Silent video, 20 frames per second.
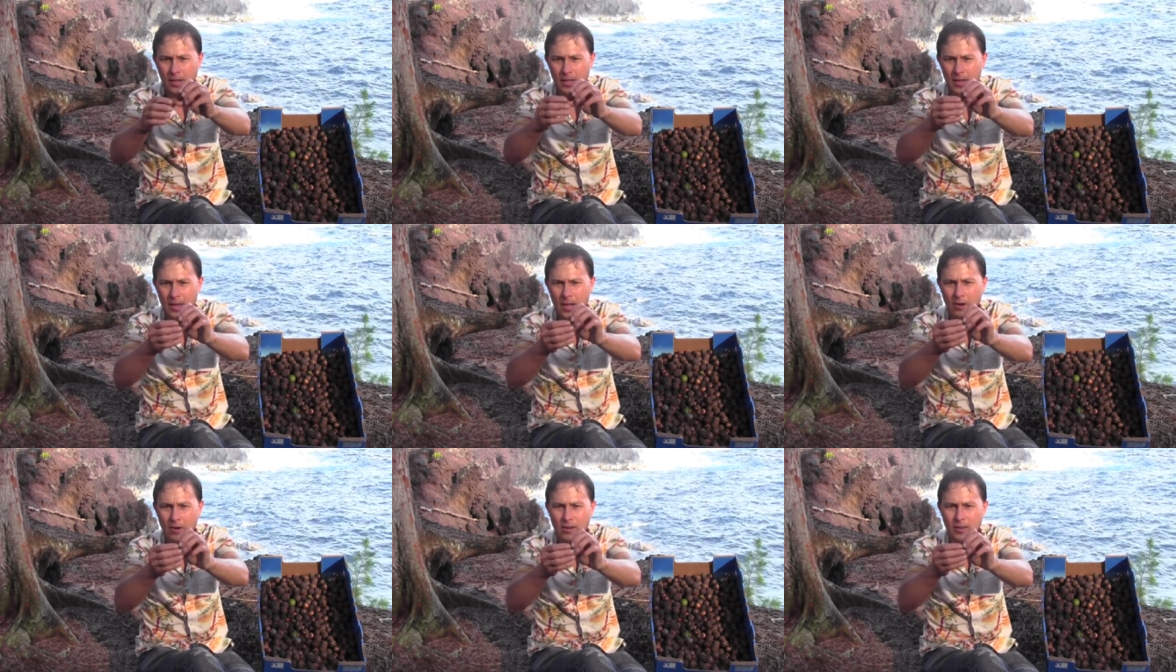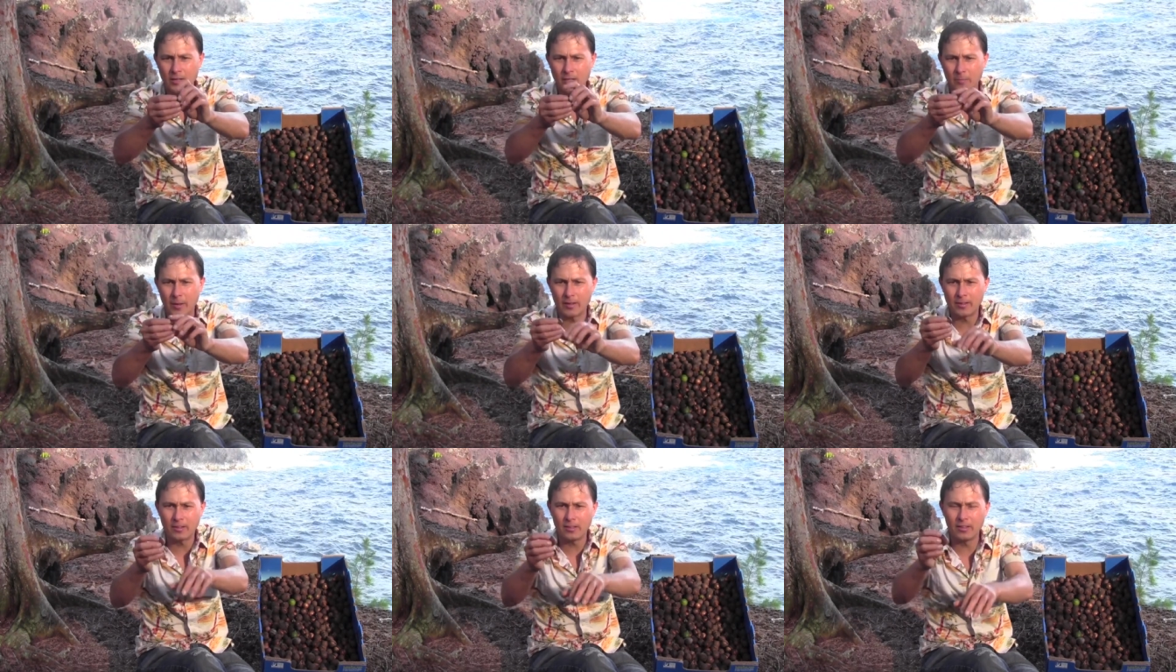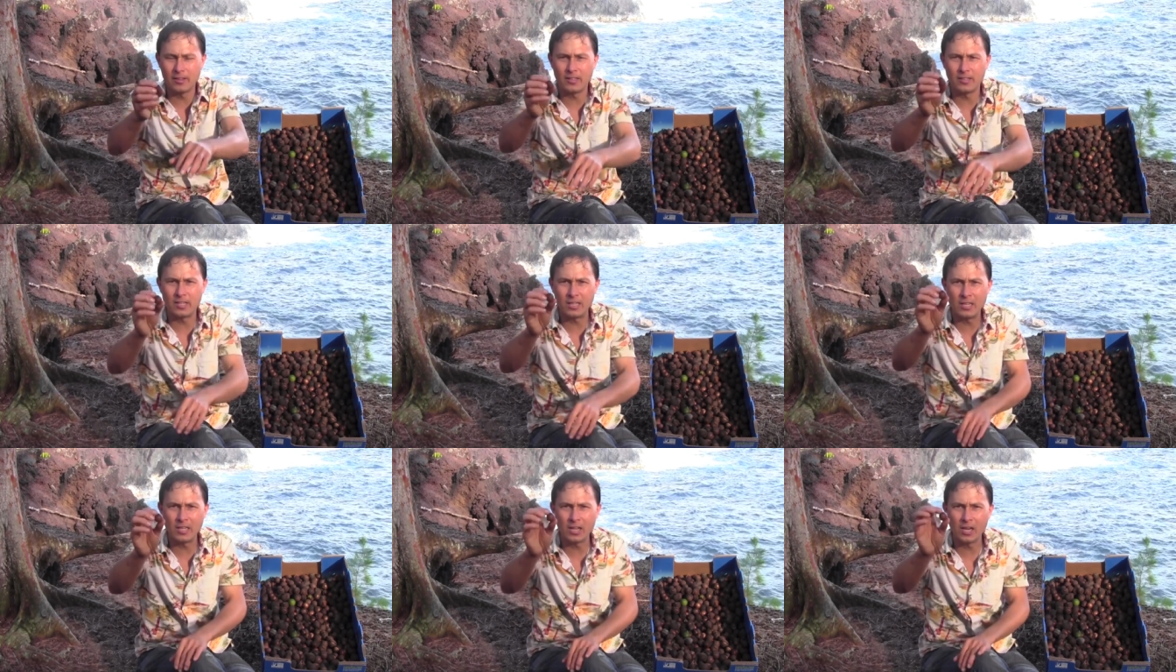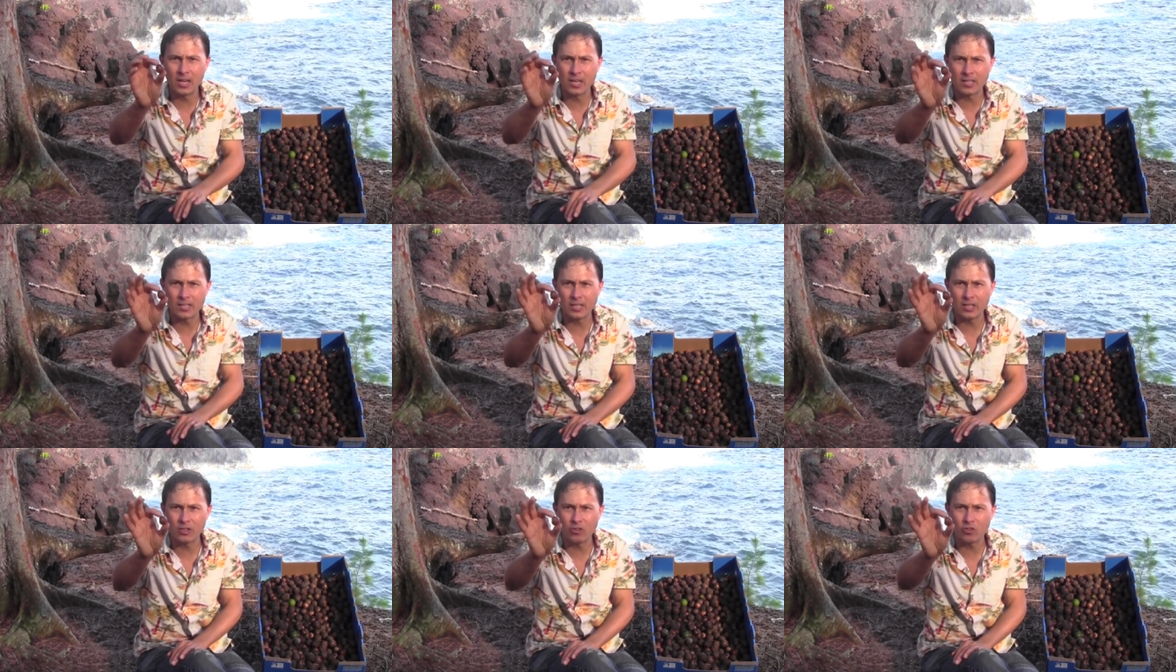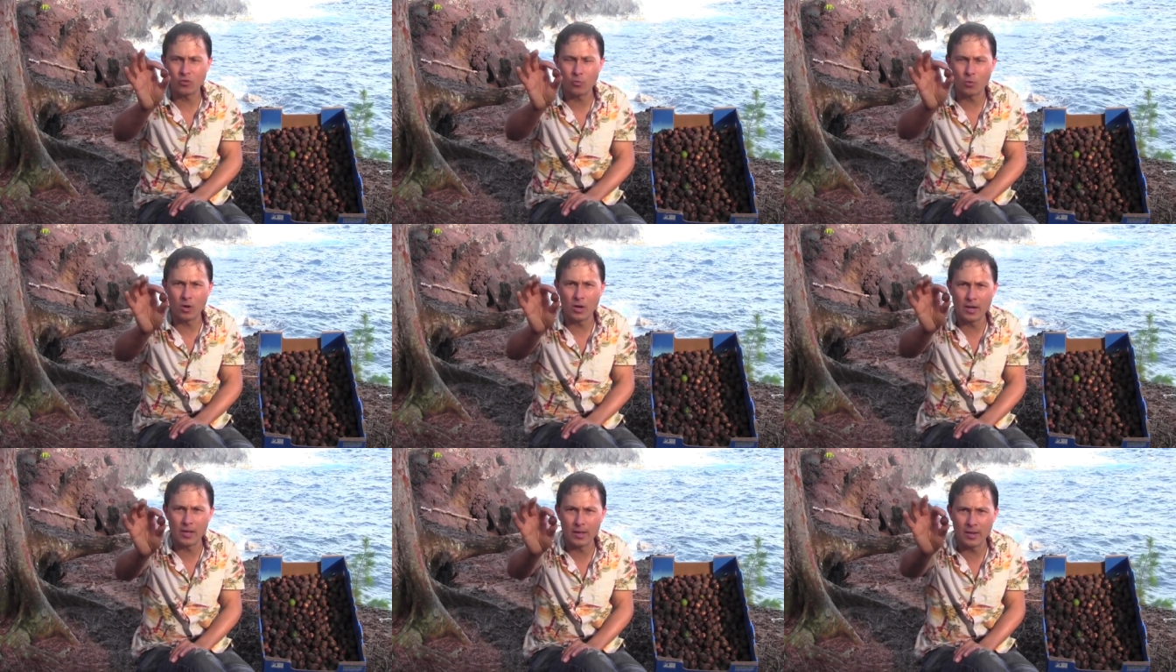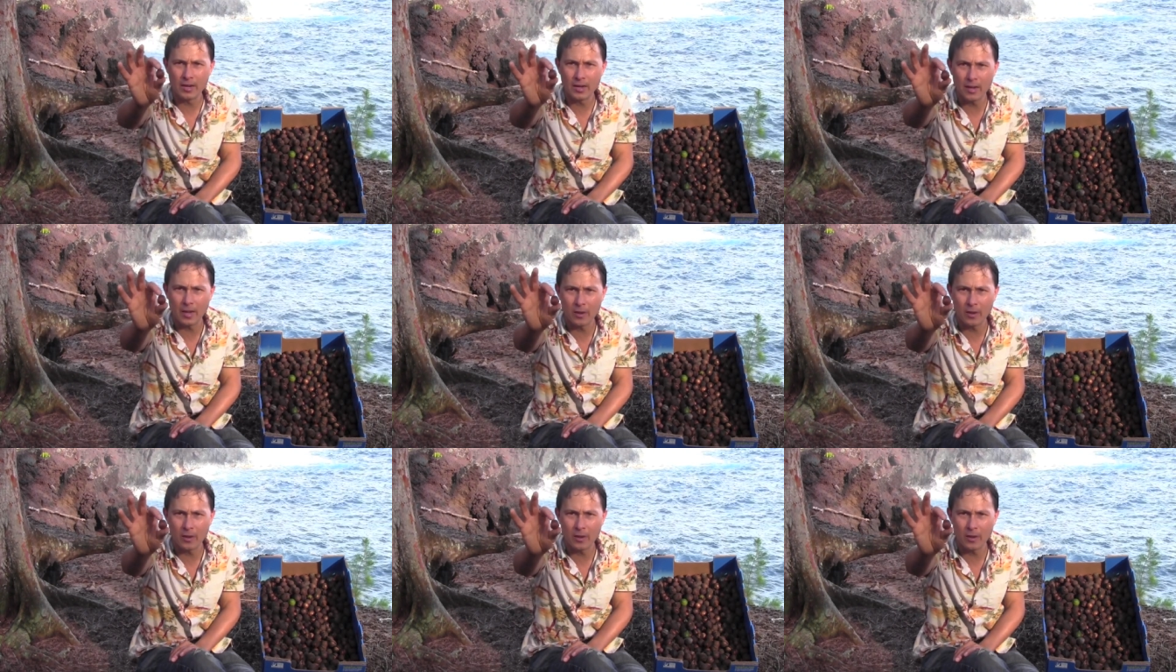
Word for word: And now I need to basically dehusk each one,